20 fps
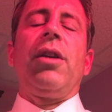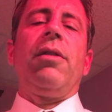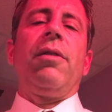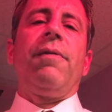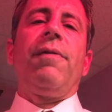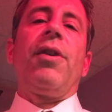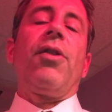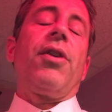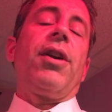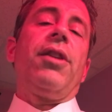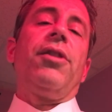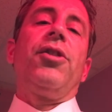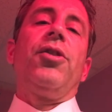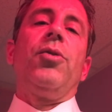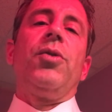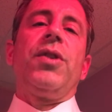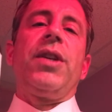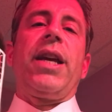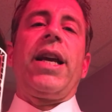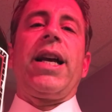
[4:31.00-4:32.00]
very
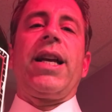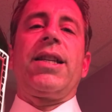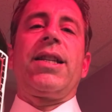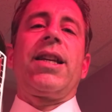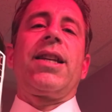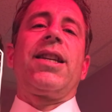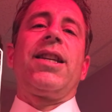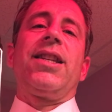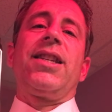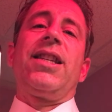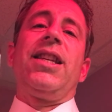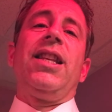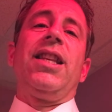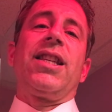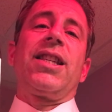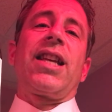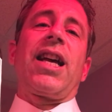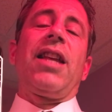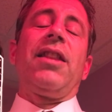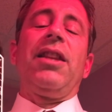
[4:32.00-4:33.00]
enthusiastic to see
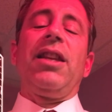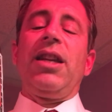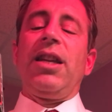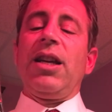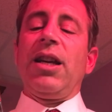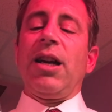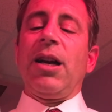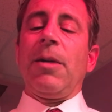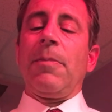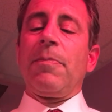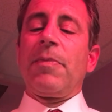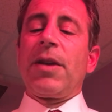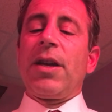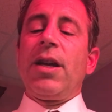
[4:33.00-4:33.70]
this on the